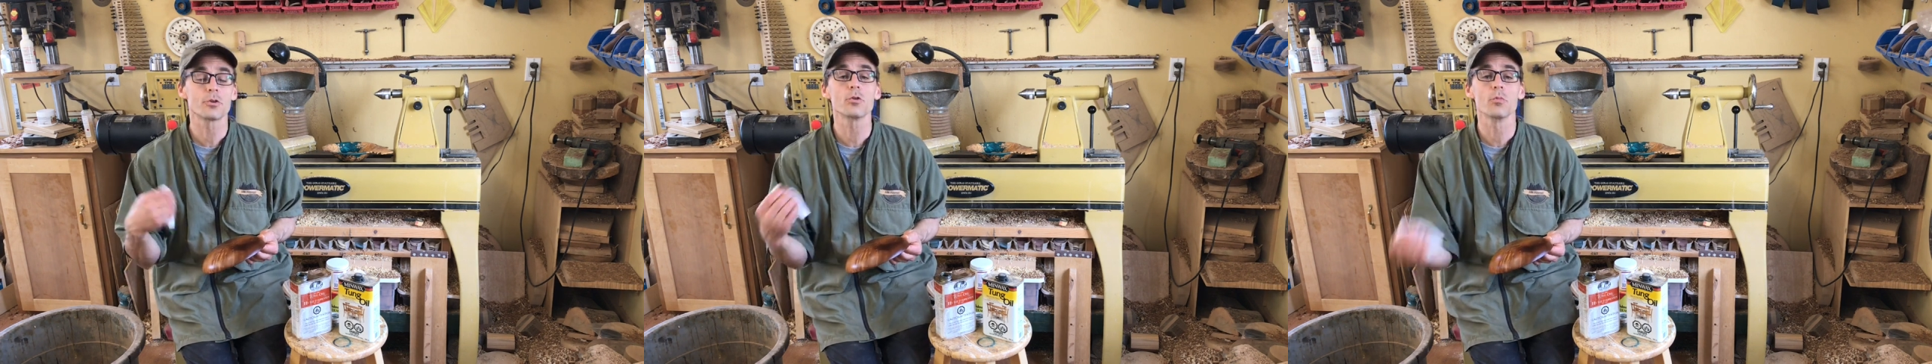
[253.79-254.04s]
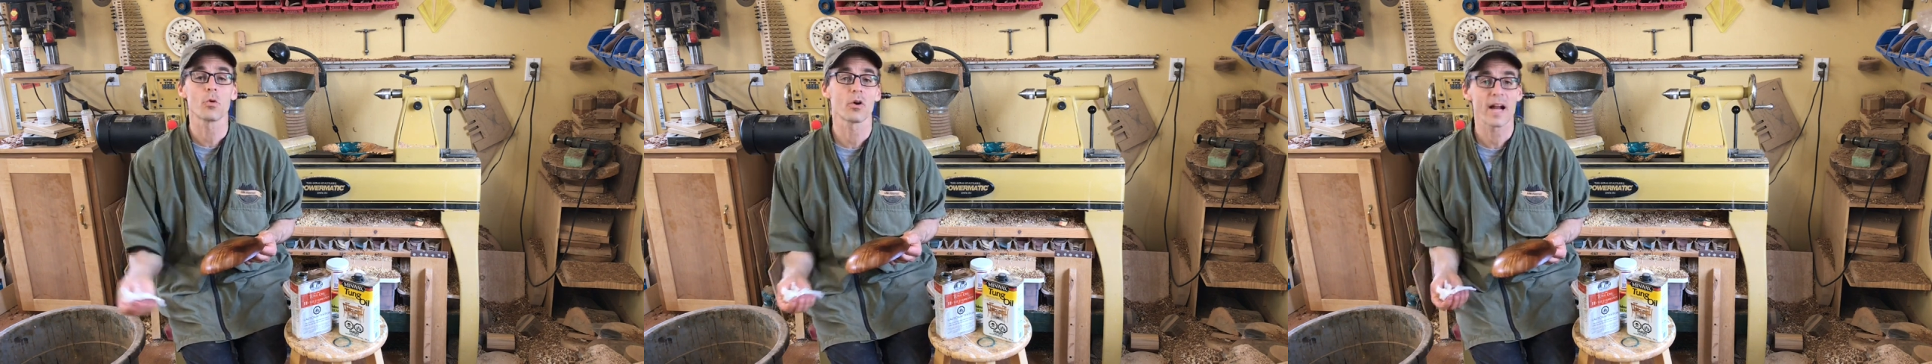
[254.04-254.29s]

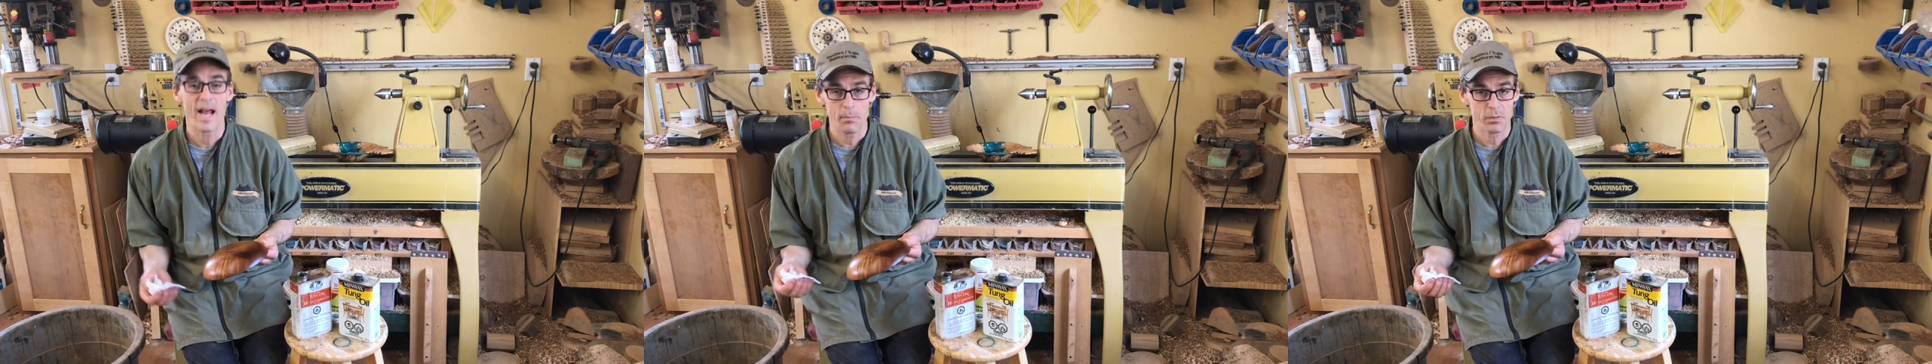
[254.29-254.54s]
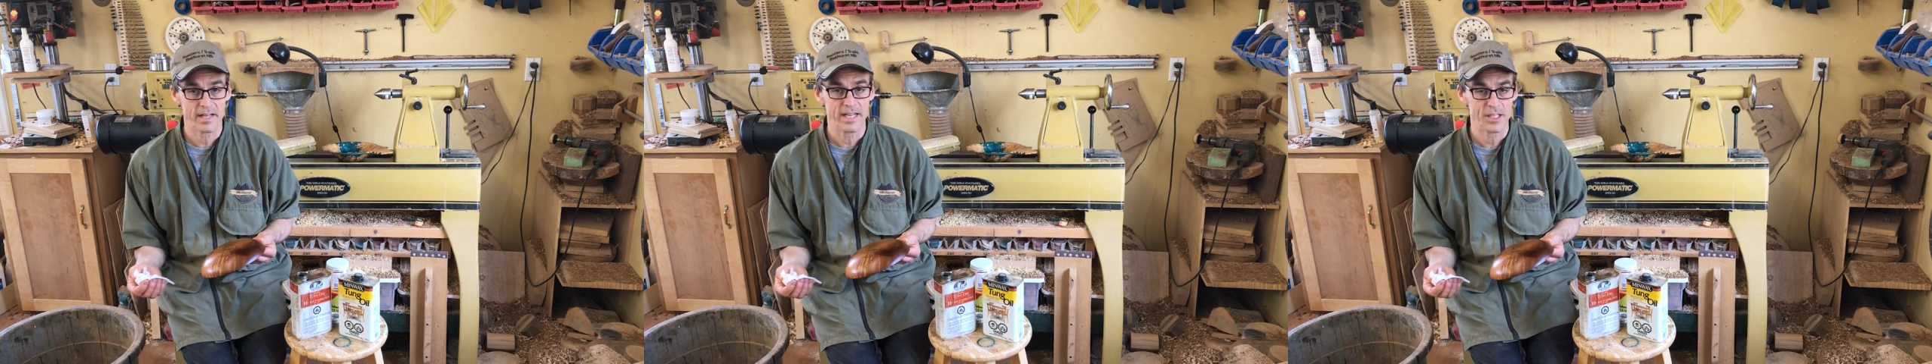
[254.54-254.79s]
2 more
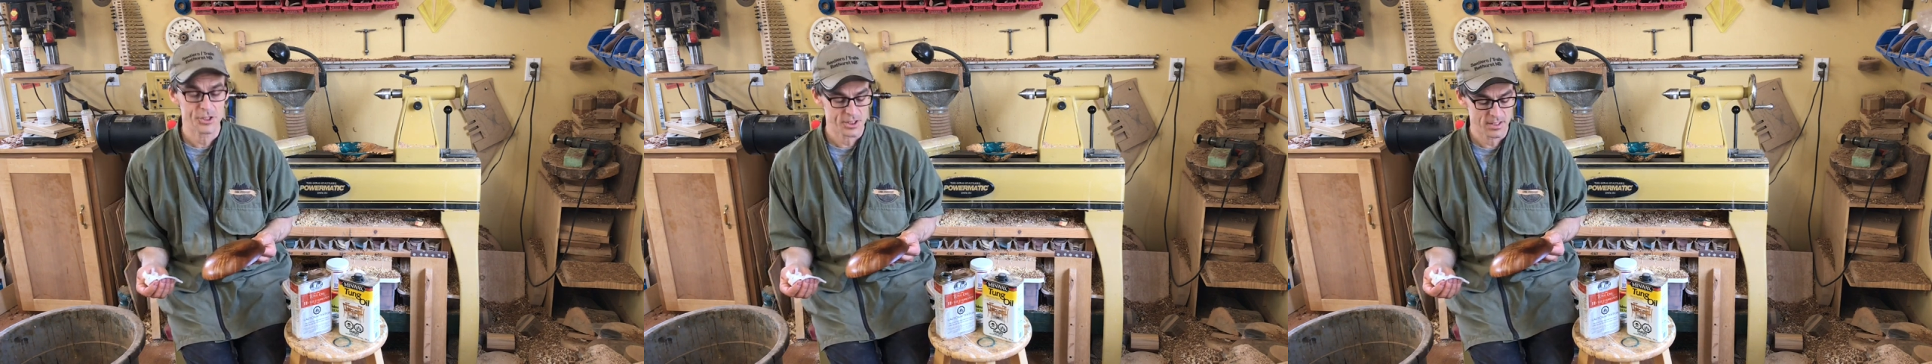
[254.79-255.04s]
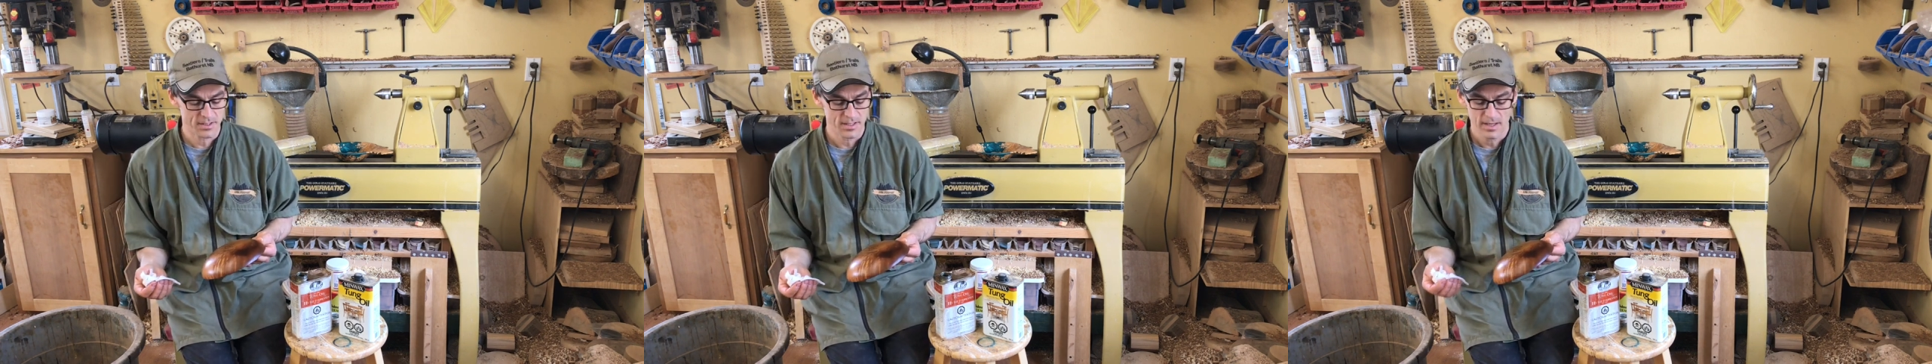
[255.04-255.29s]

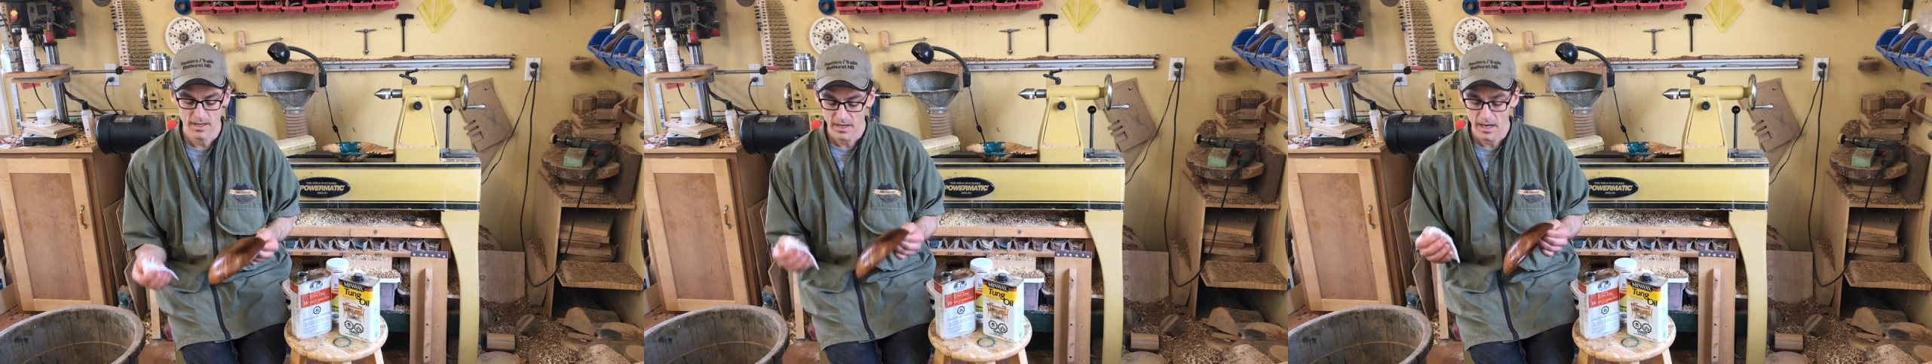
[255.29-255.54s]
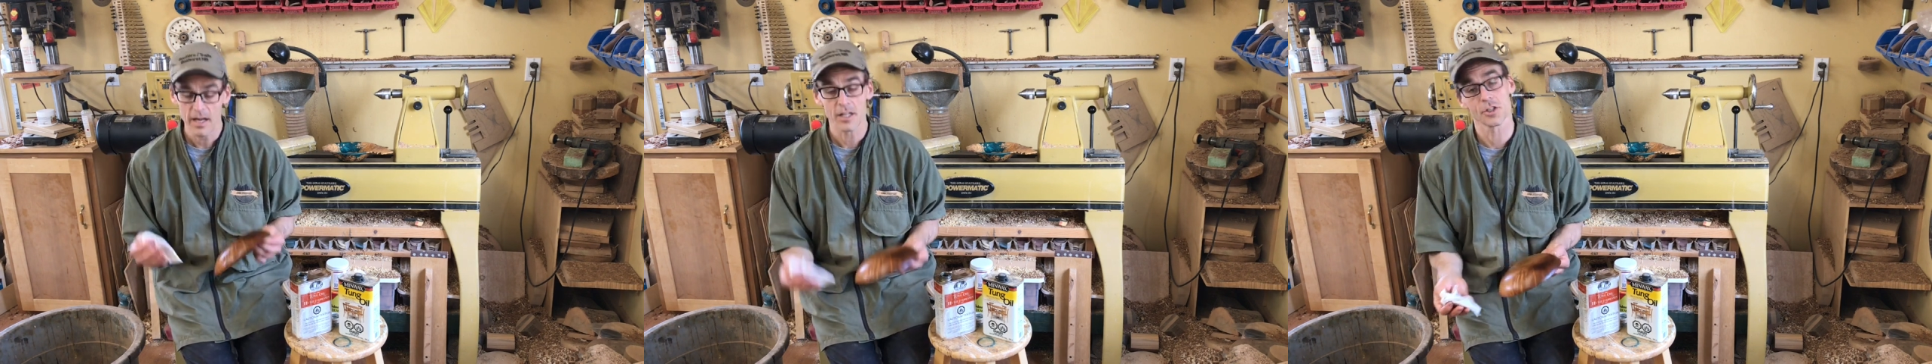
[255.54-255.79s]
applications
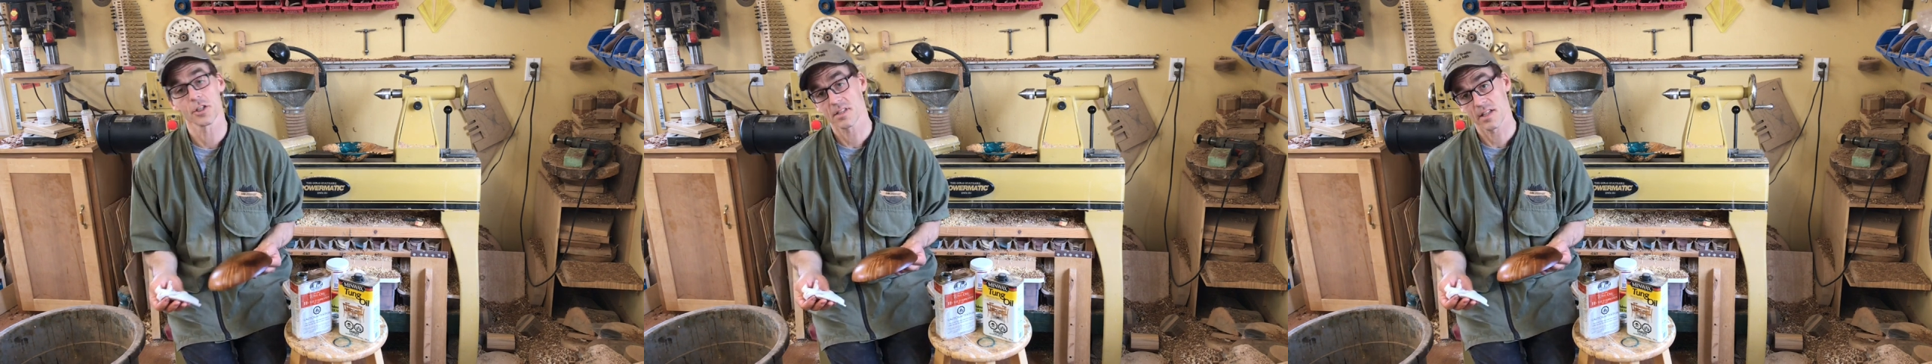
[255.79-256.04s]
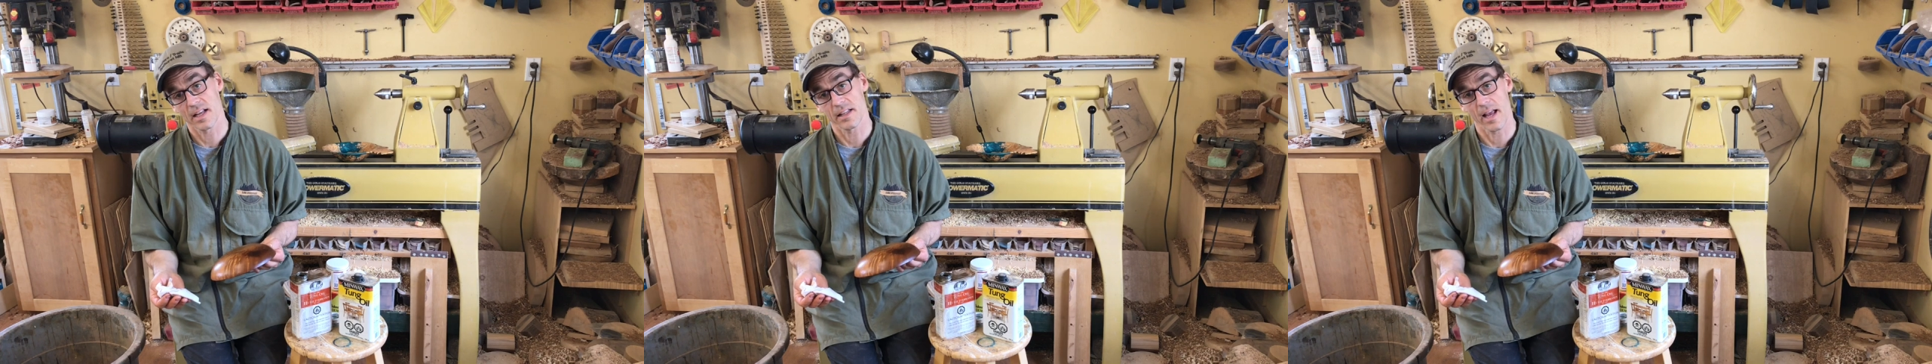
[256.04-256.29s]

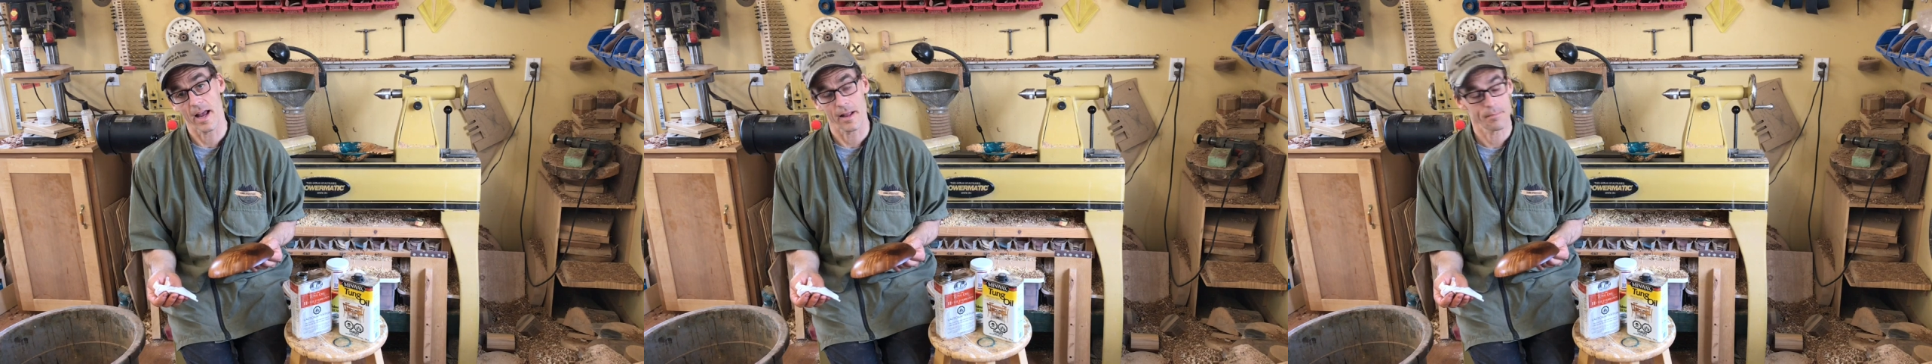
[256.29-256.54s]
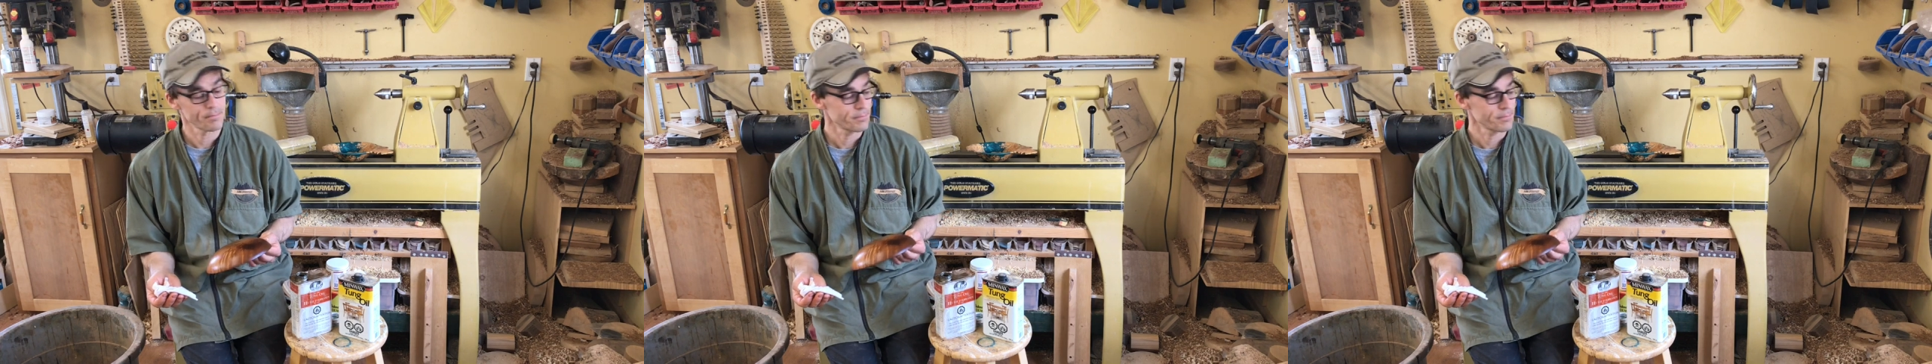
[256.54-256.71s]
just like that.